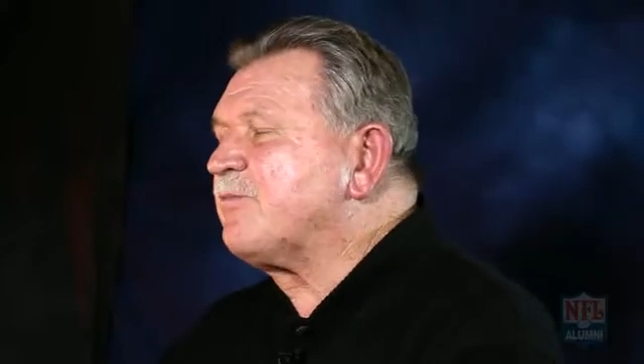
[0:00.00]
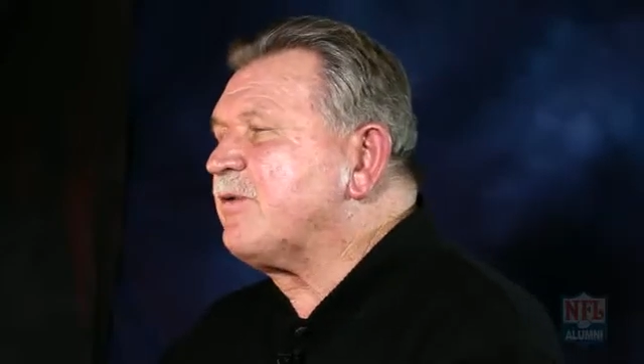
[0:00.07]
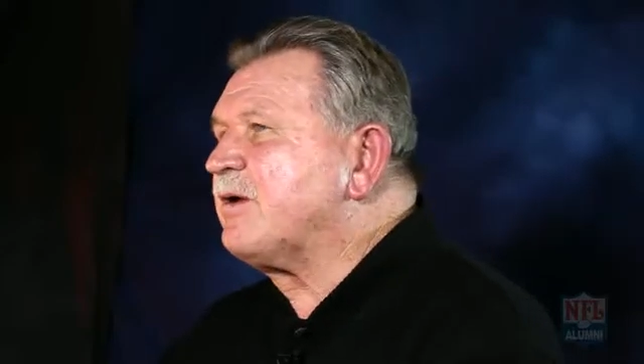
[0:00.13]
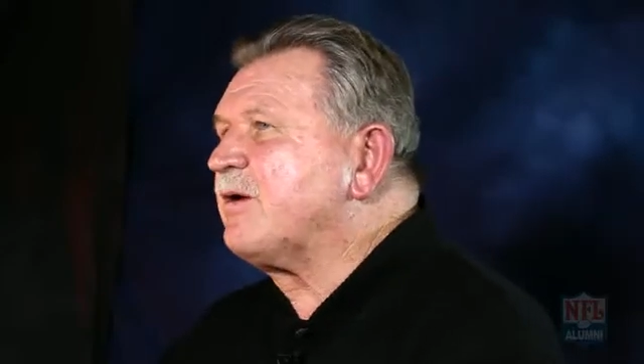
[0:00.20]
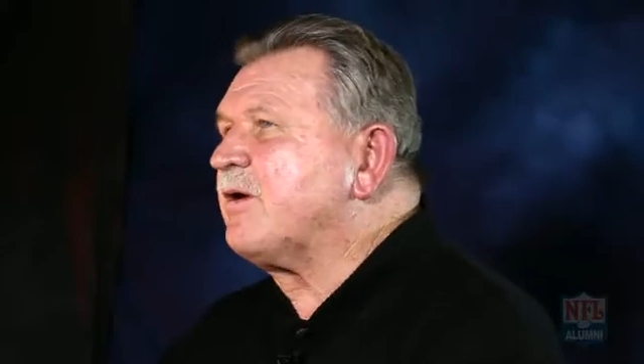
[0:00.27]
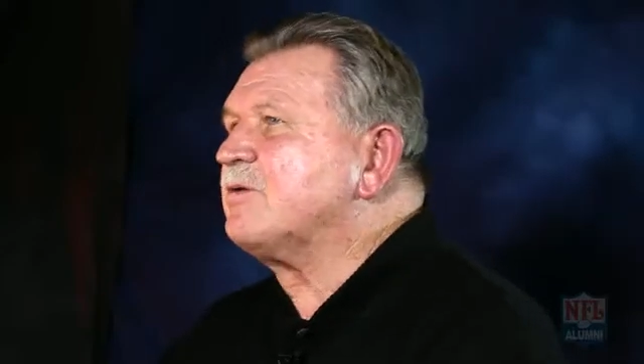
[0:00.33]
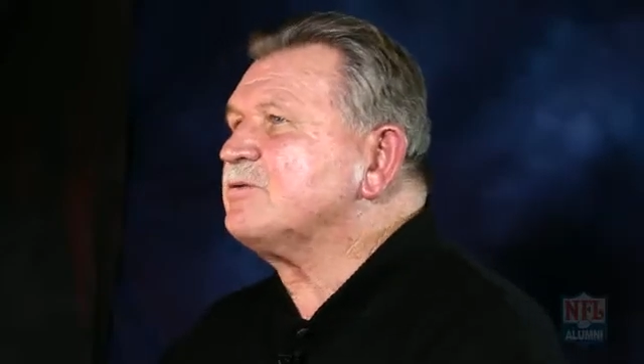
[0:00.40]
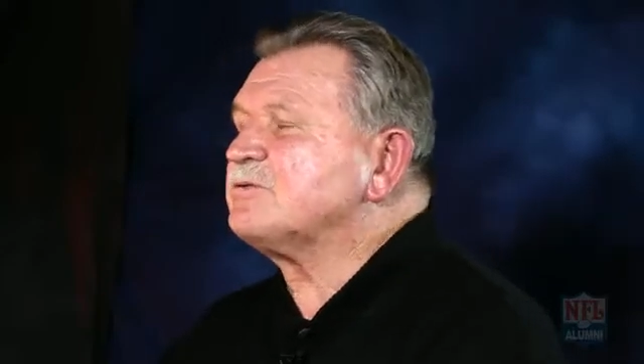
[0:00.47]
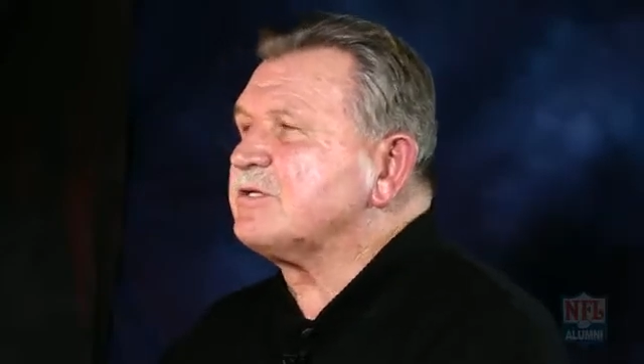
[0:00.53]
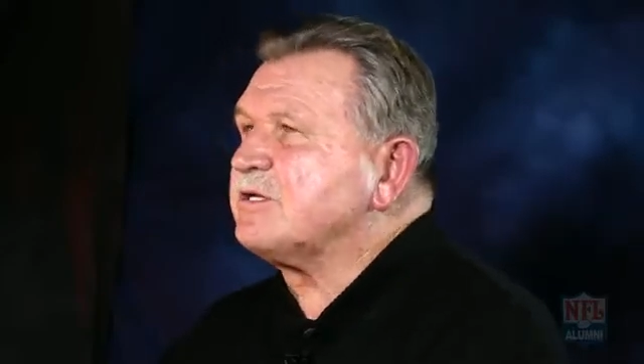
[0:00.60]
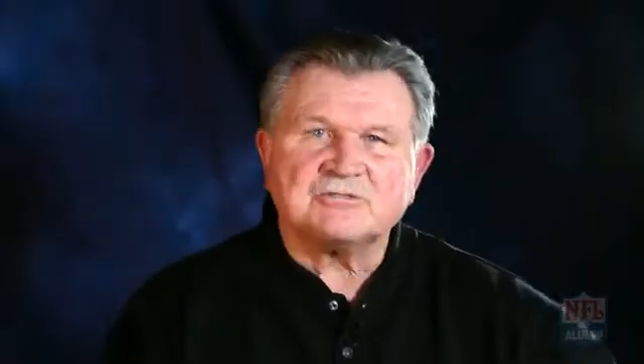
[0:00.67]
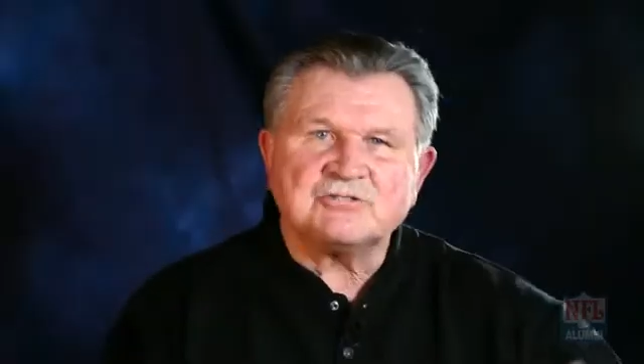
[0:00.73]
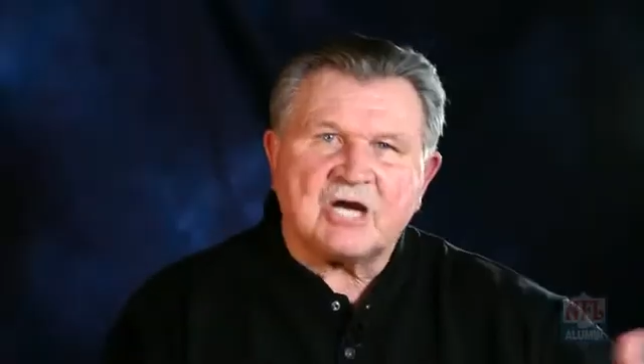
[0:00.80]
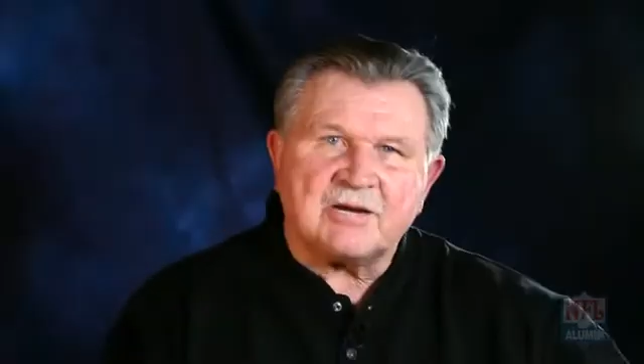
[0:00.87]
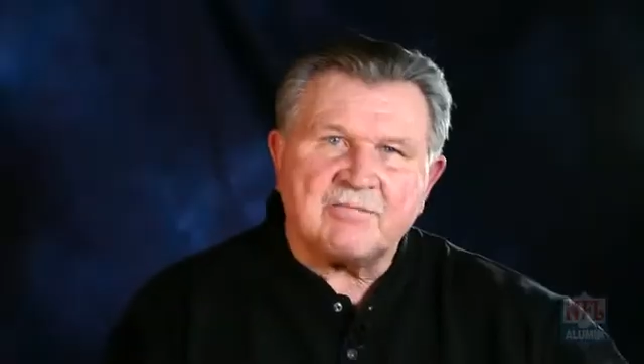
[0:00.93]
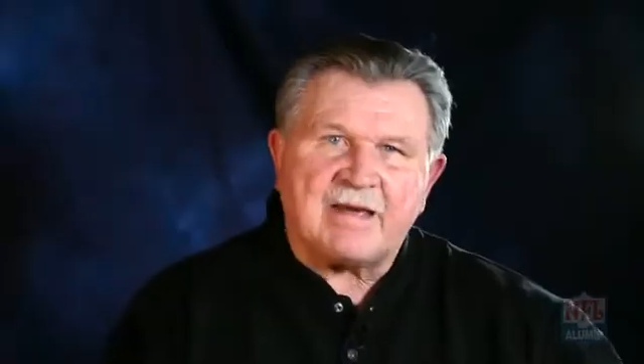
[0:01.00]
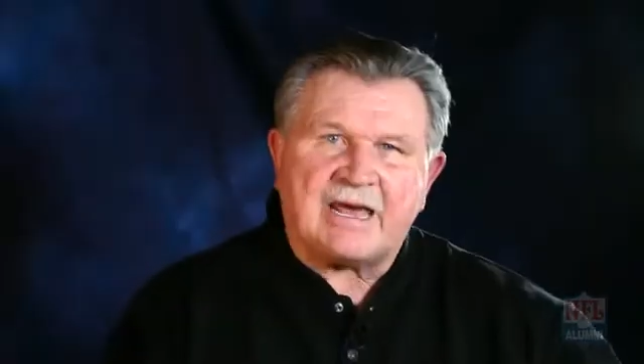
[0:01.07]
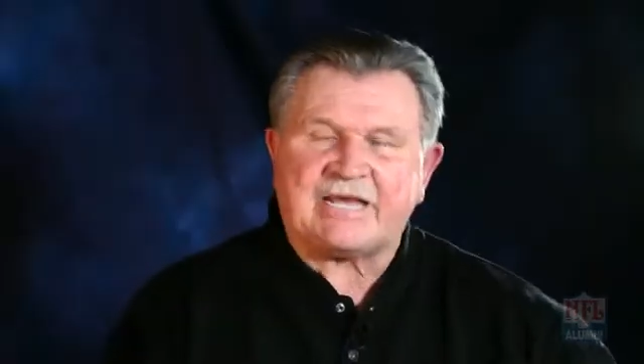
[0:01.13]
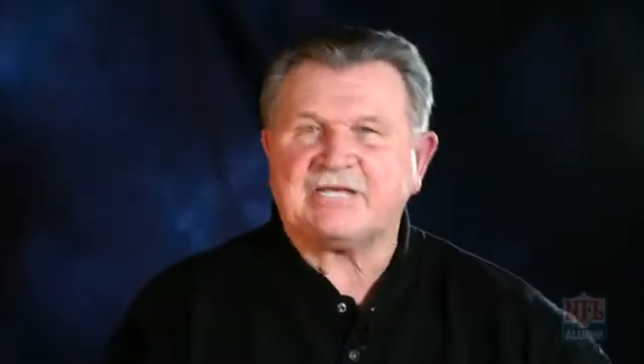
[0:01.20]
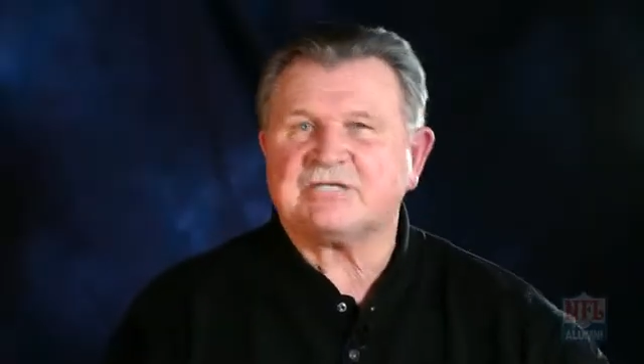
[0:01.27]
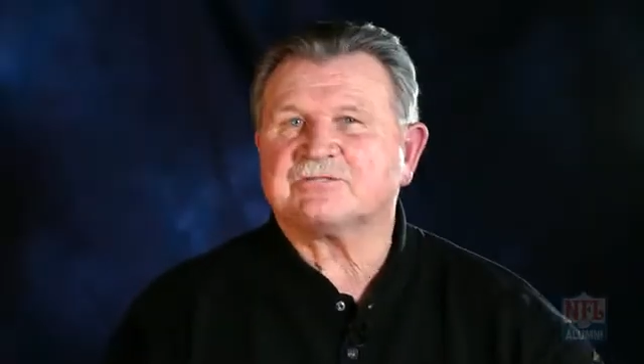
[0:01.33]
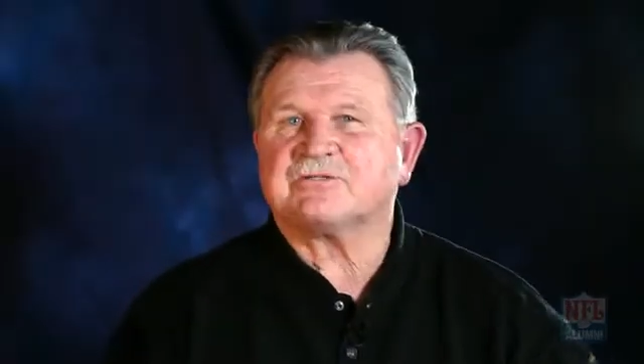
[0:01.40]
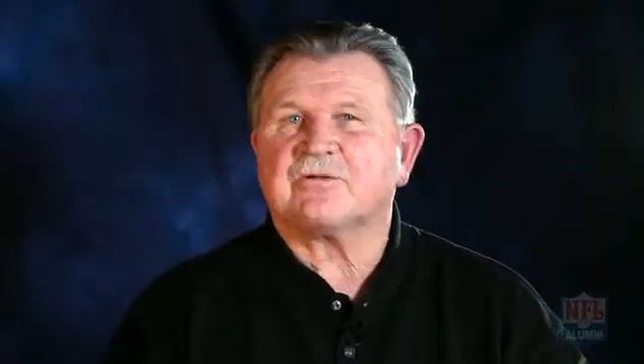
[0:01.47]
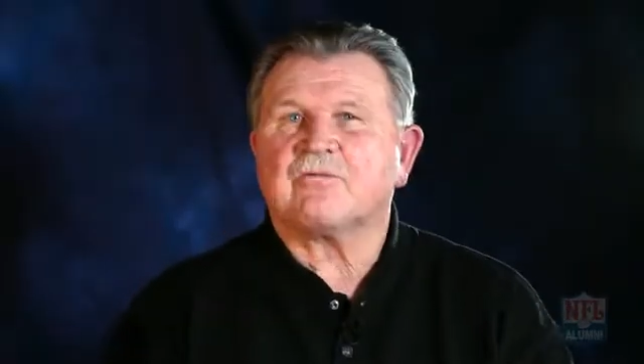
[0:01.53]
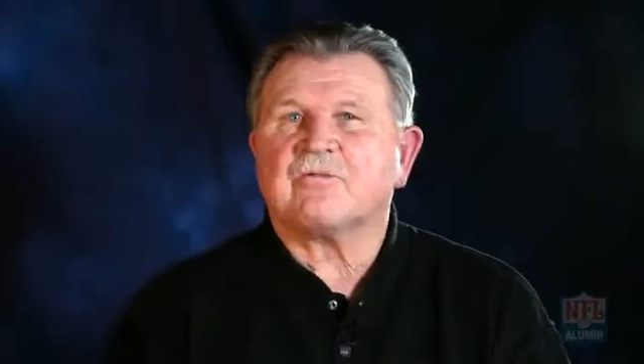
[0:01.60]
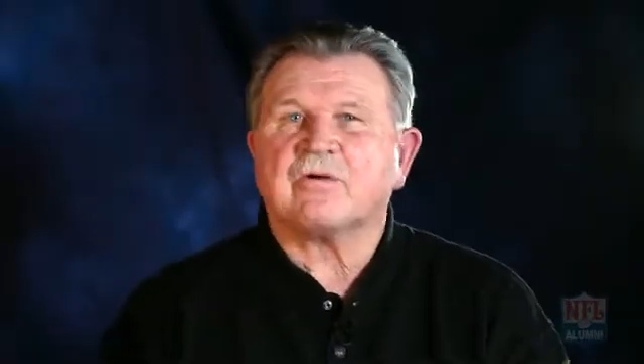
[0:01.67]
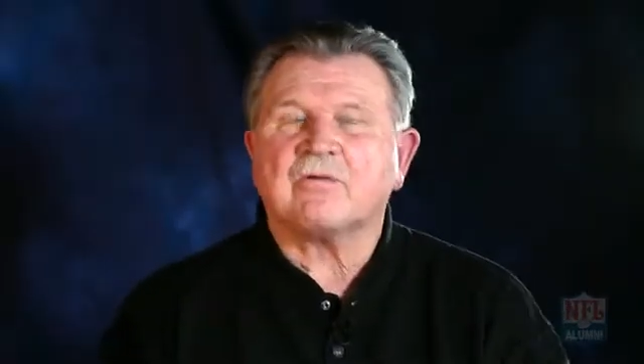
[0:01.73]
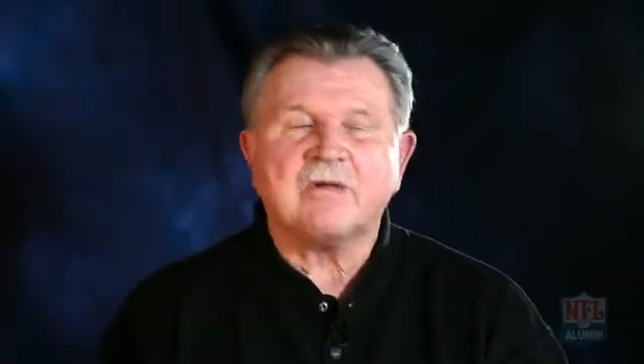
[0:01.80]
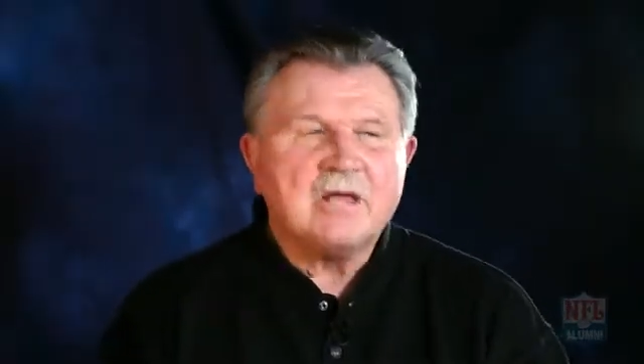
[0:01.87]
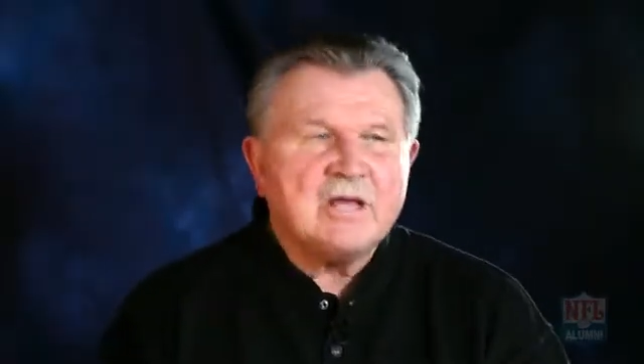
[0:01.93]
Ringos and the John Mackeys of the
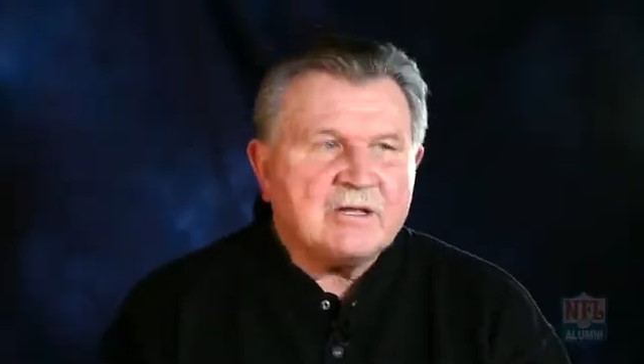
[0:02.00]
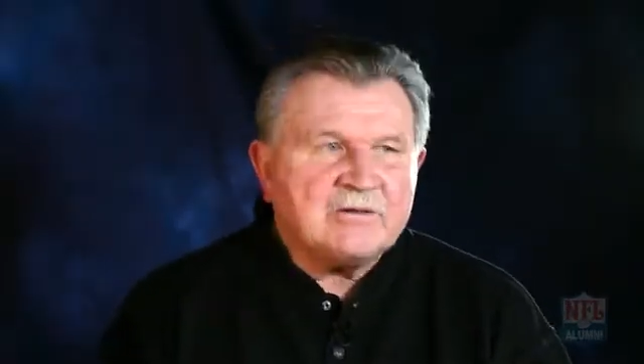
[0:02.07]
world,